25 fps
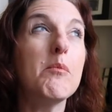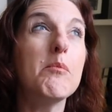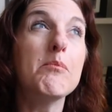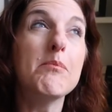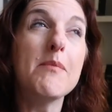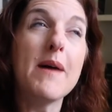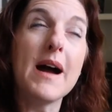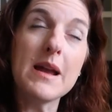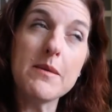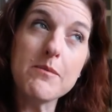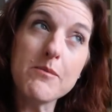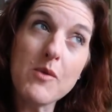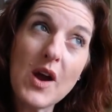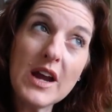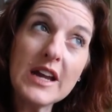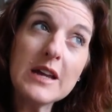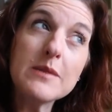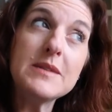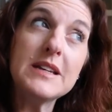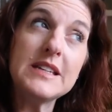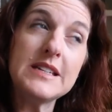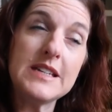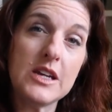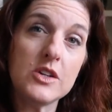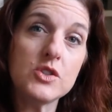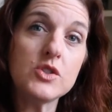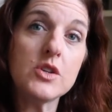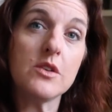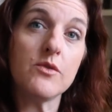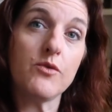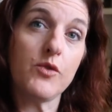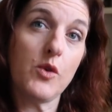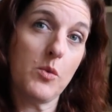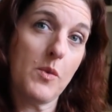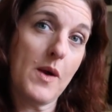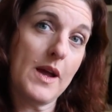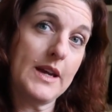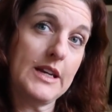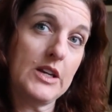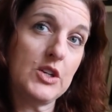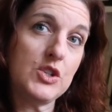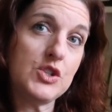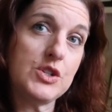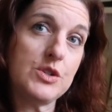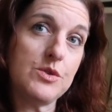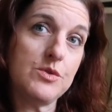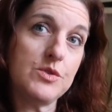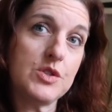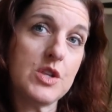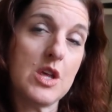My recommendation for running
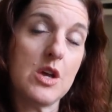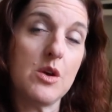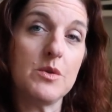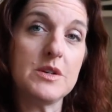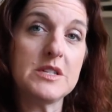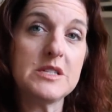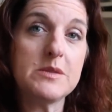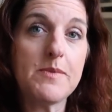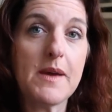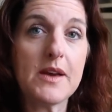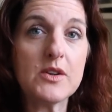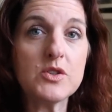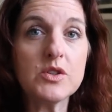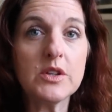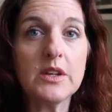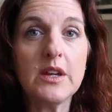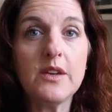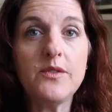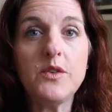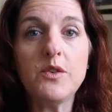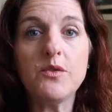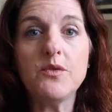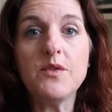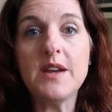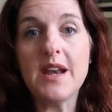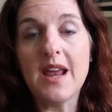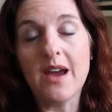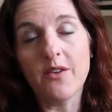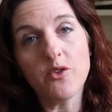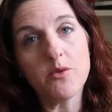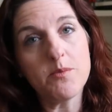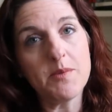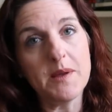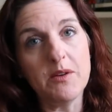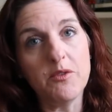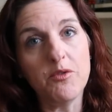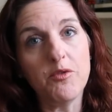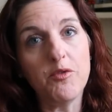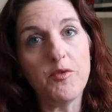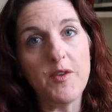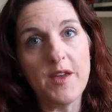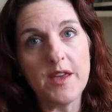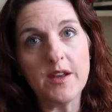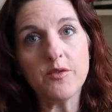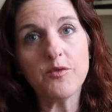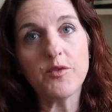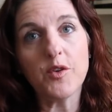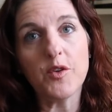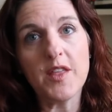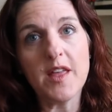shoes though, especially if you've never been
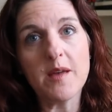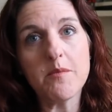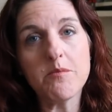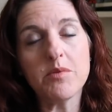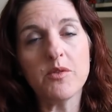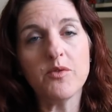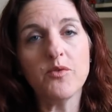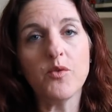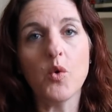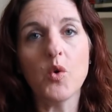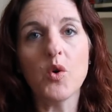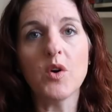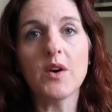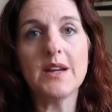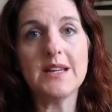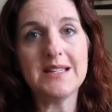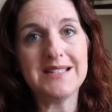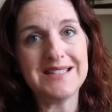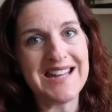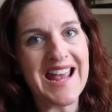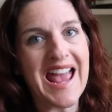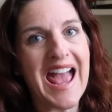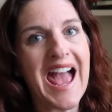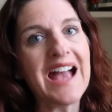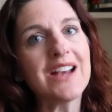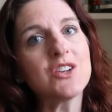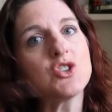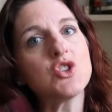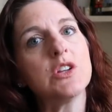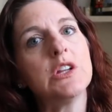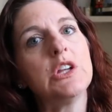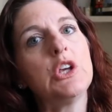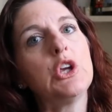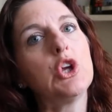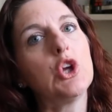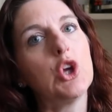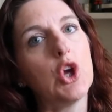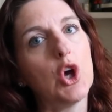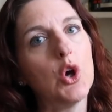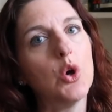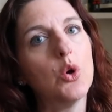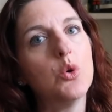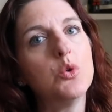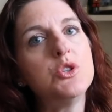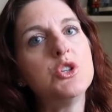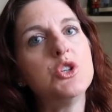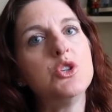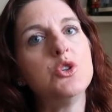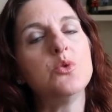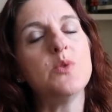fit for them before, is to actually
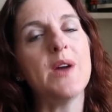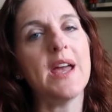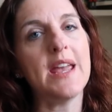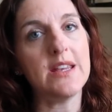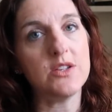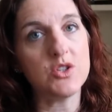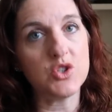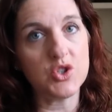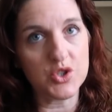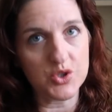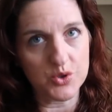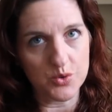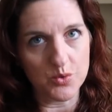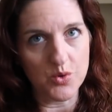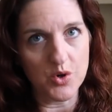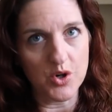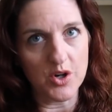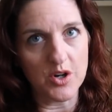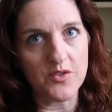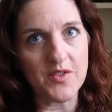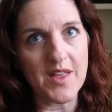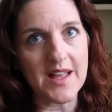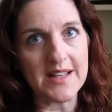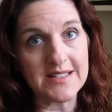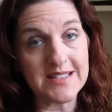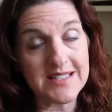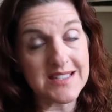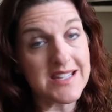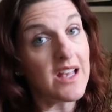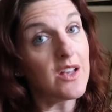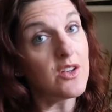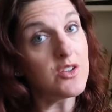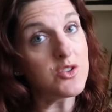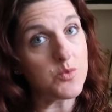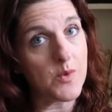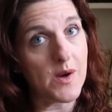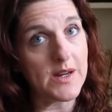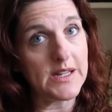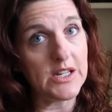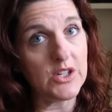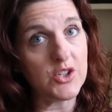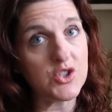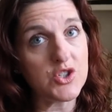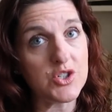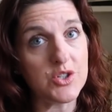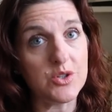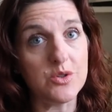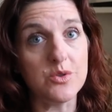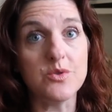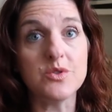go to a store that sells running
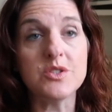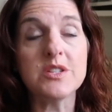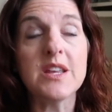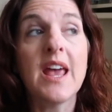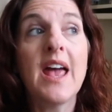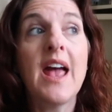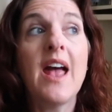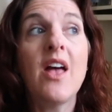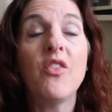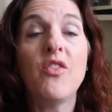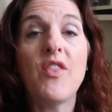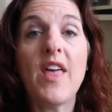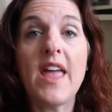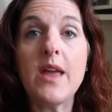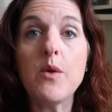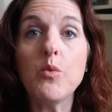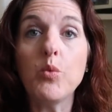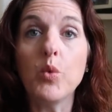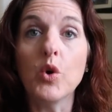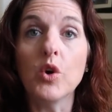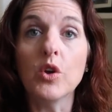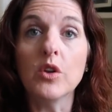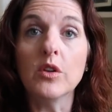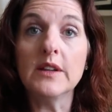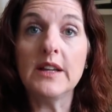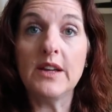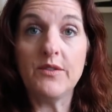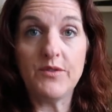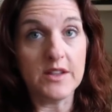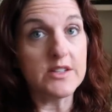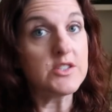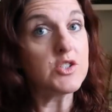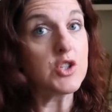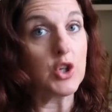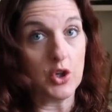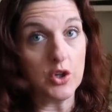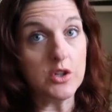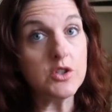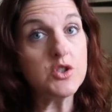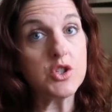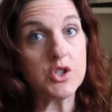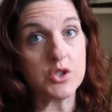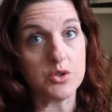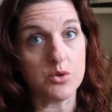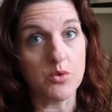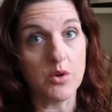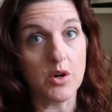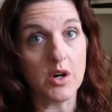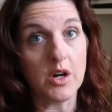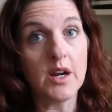shoes. They will, if it's a good
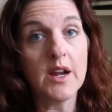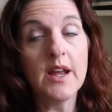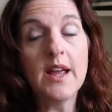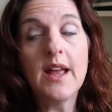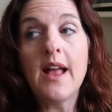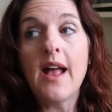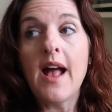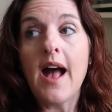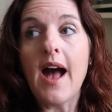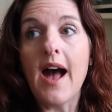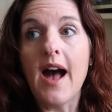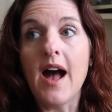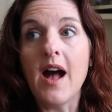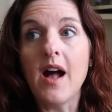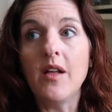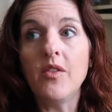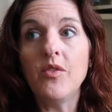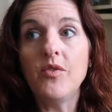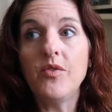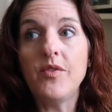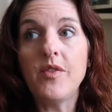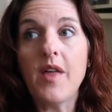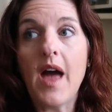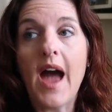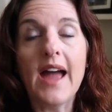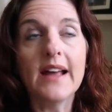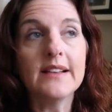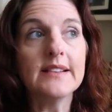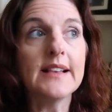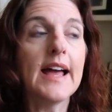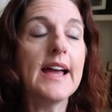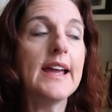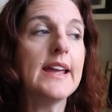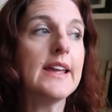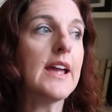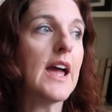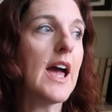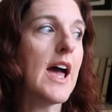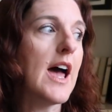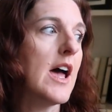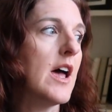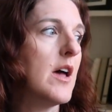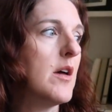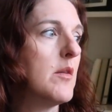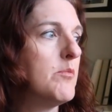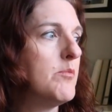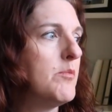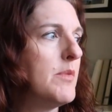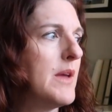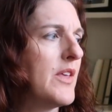store, I like,
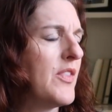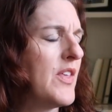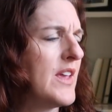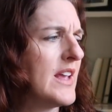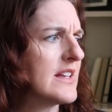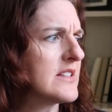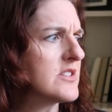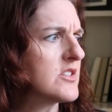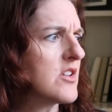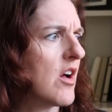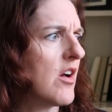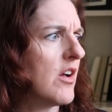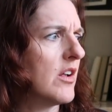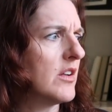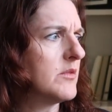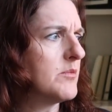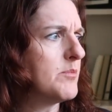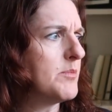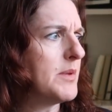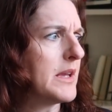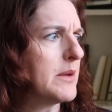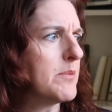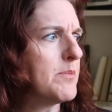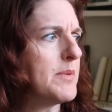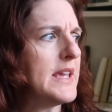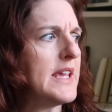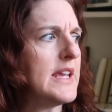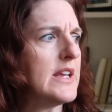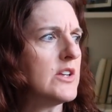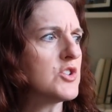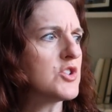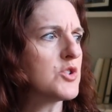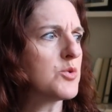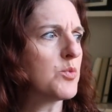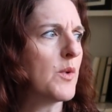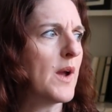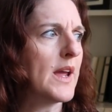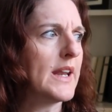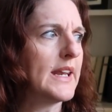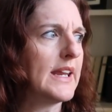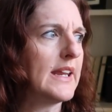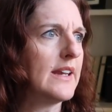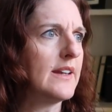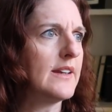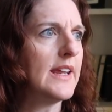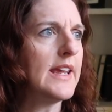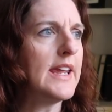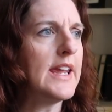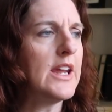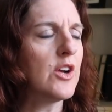I think it's called Big Peach
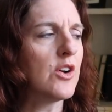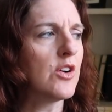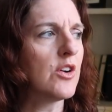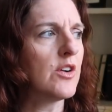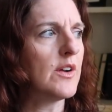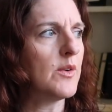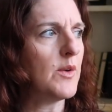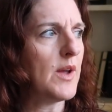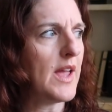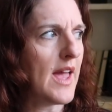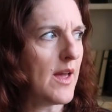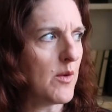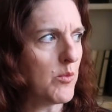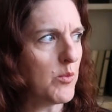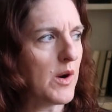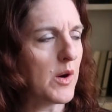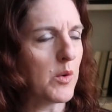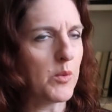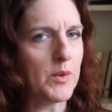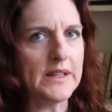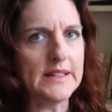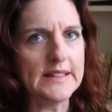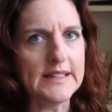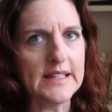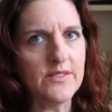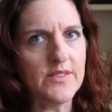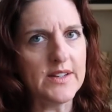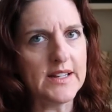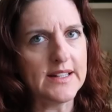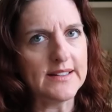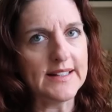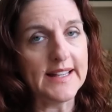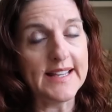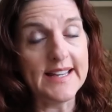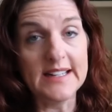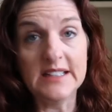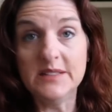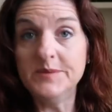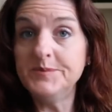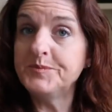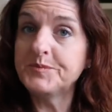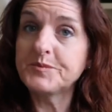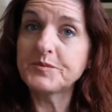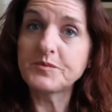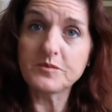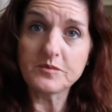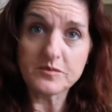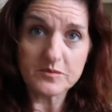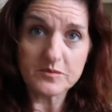Running here where we live in Atlanta.